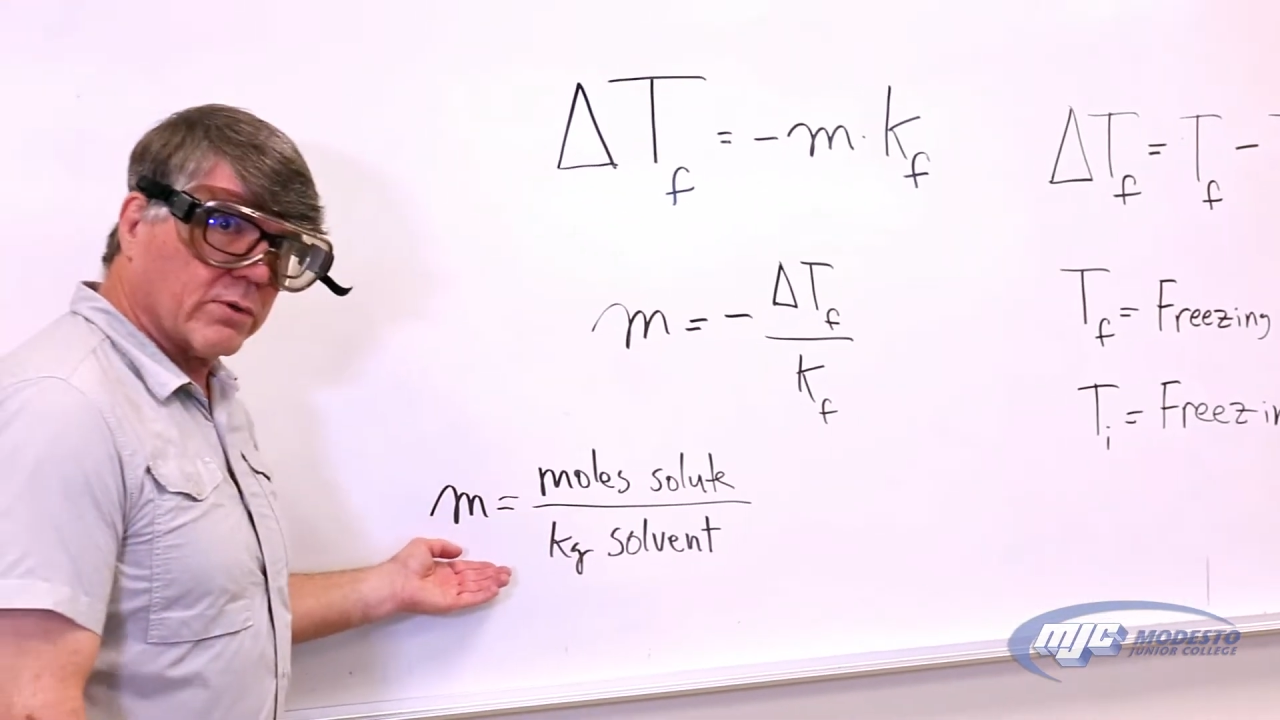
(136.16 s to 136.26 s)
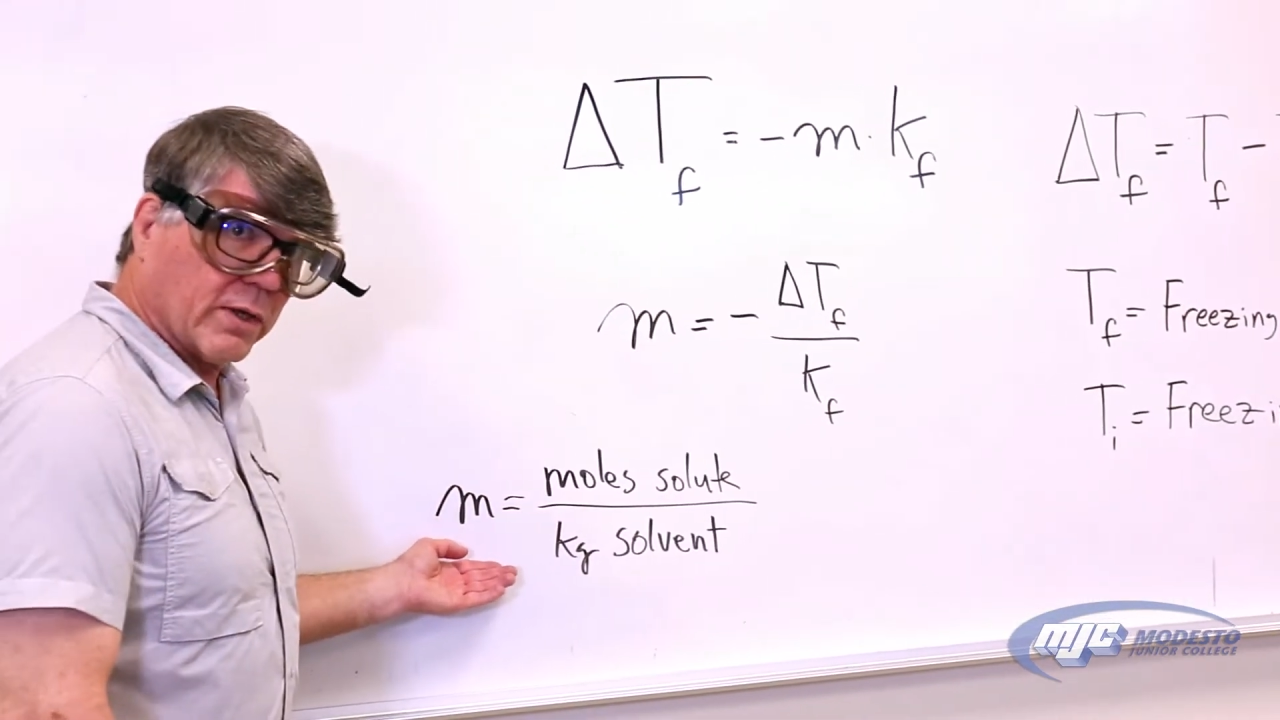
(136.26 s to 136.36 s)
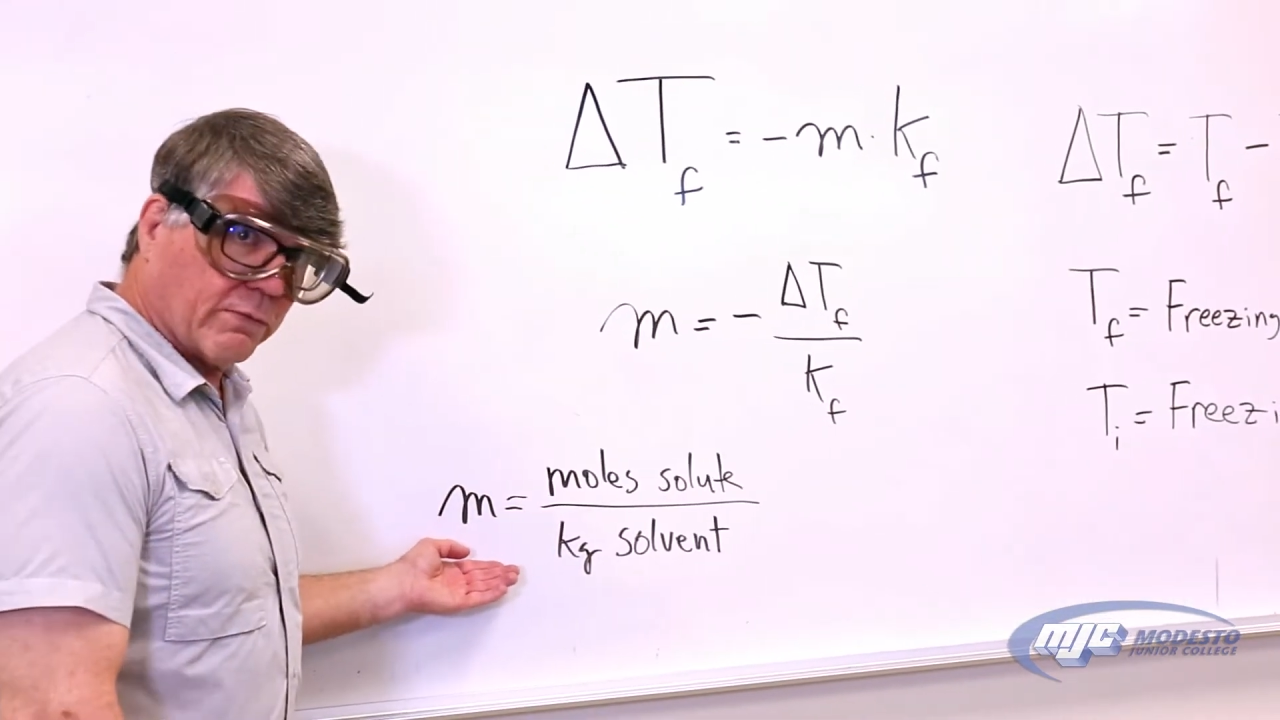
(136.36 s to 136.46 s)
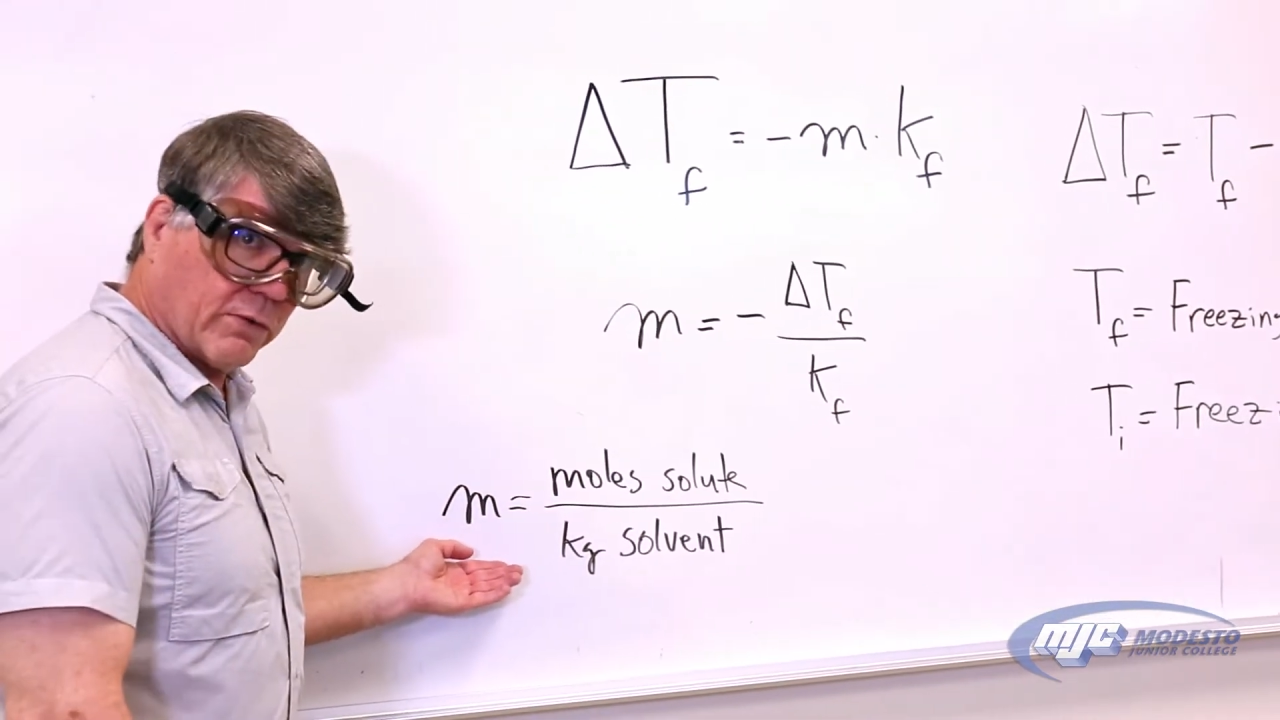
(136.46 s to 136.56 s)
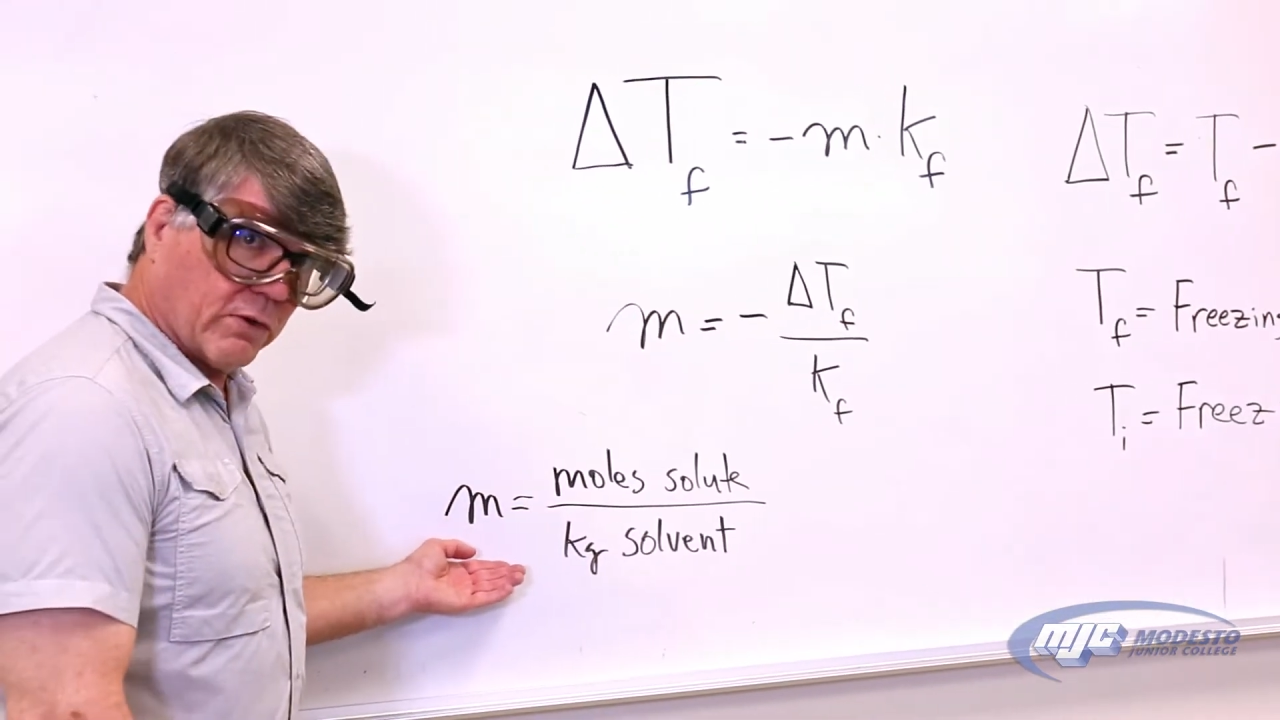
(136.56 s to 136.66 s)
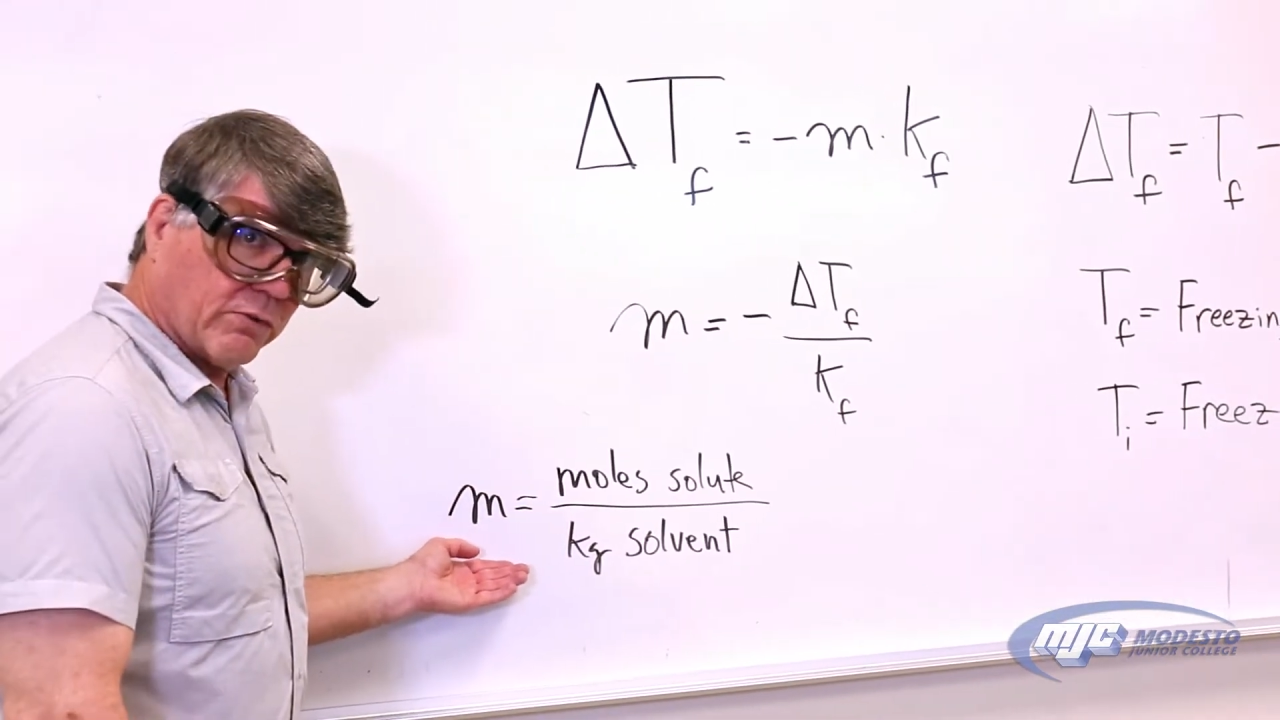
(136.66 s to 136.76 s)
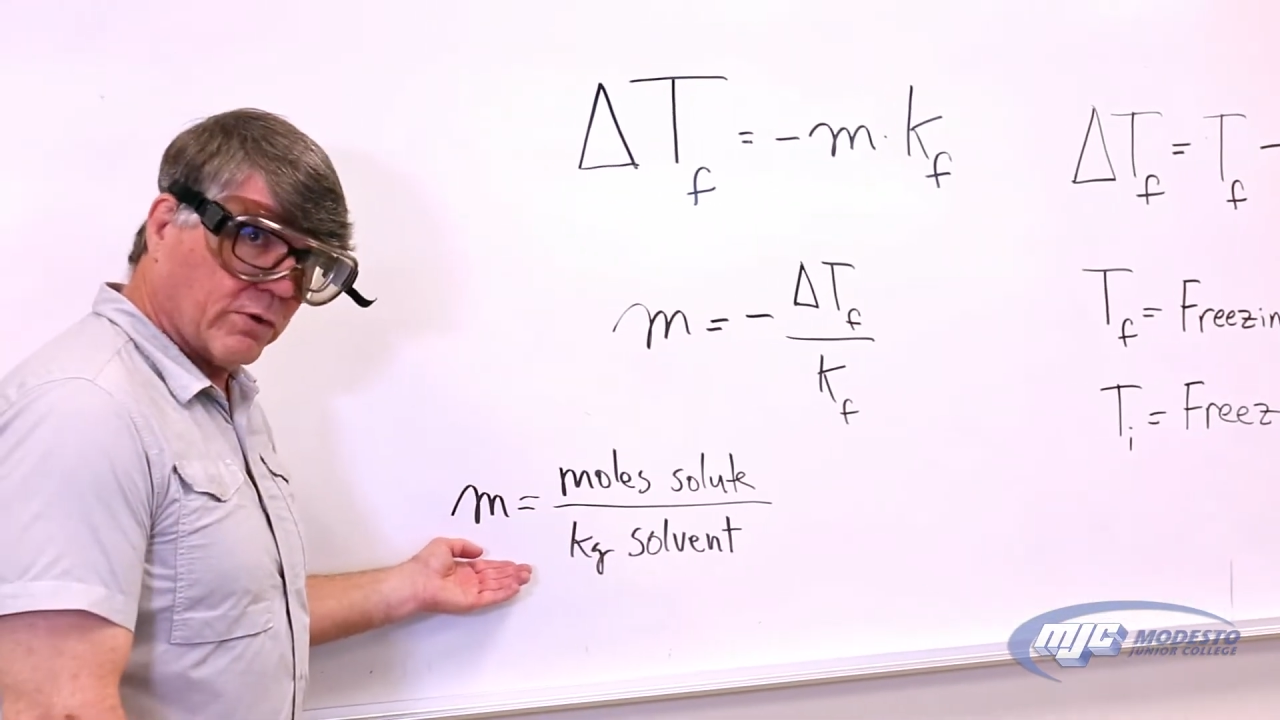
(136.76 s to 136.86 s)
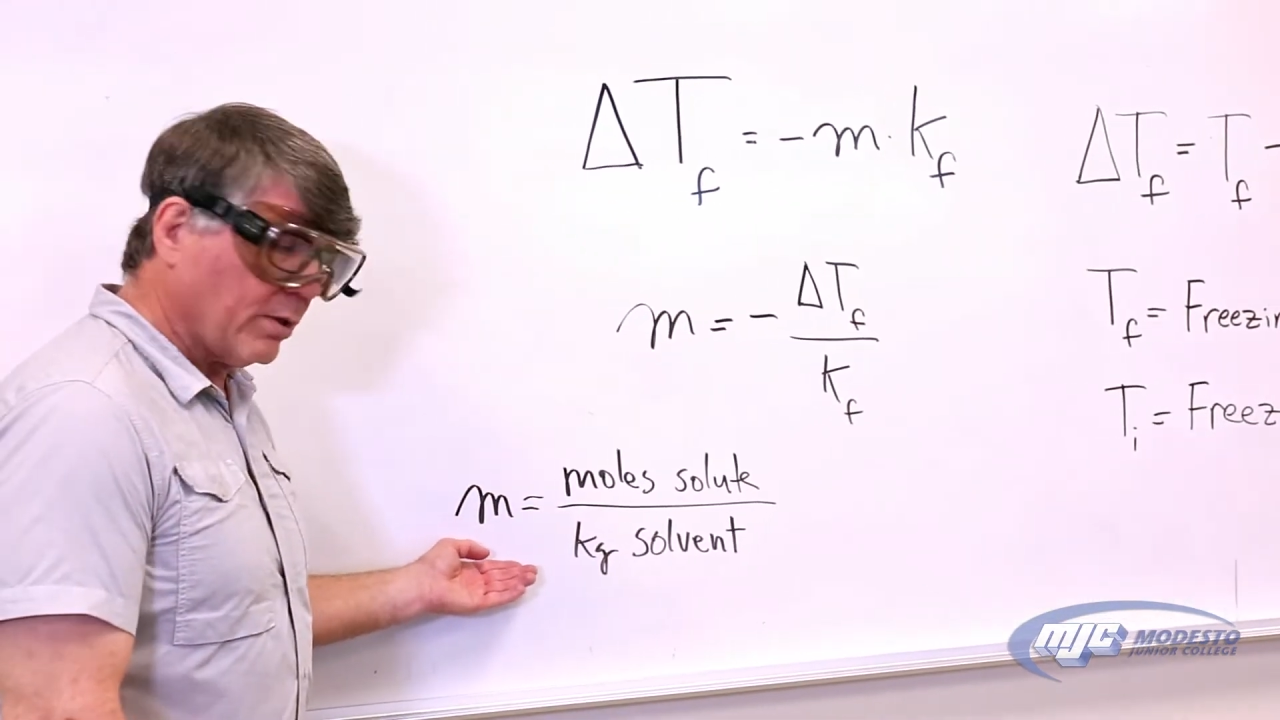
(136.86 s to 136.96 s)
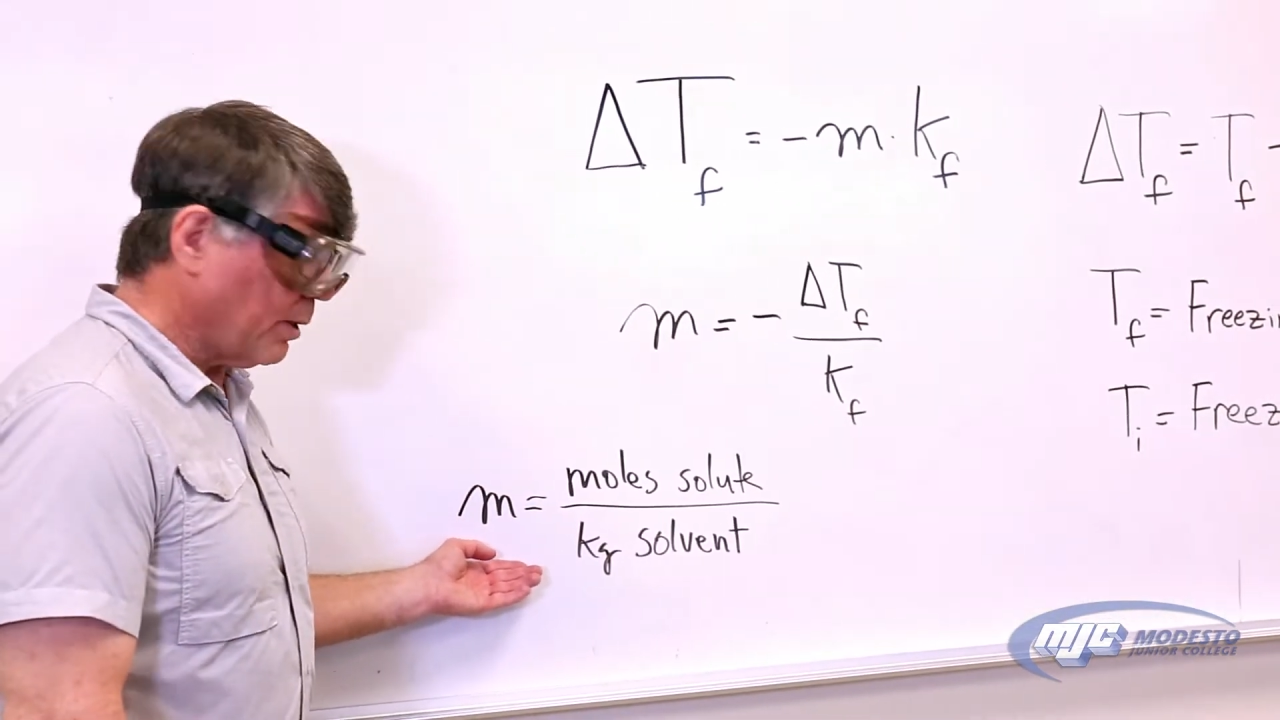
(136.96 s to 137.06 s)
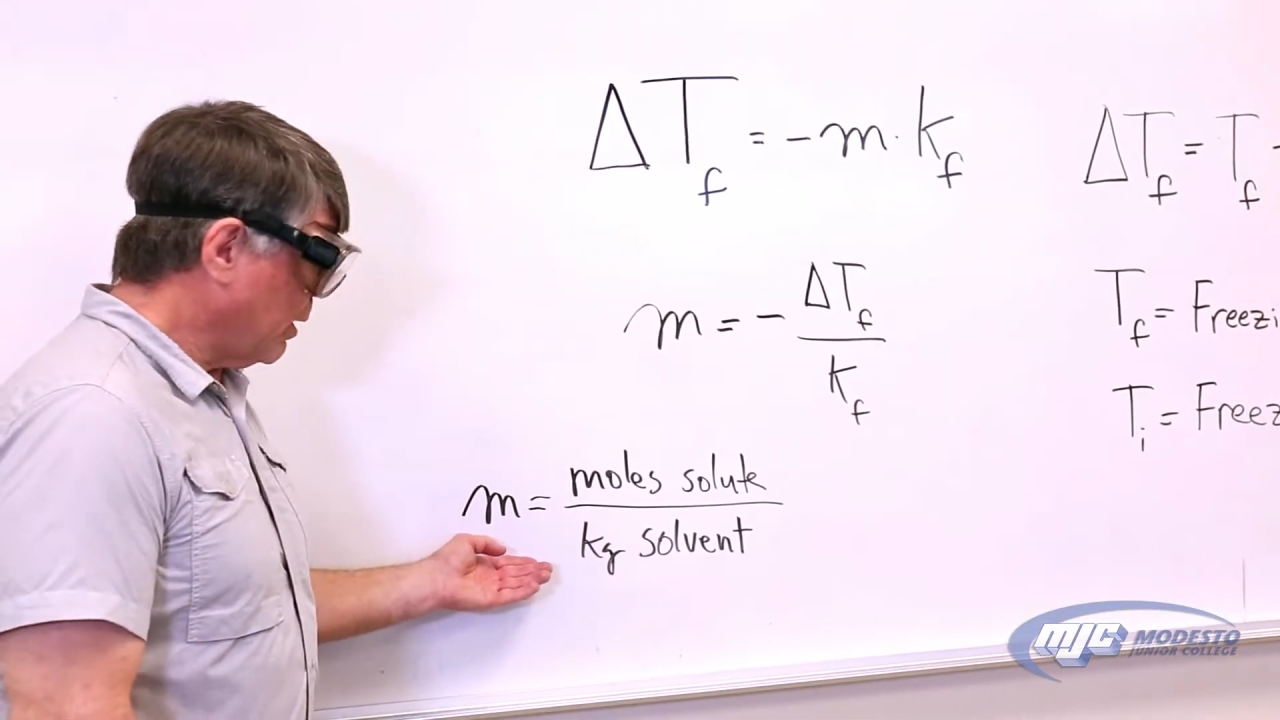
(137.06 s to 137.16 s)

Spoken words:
definition.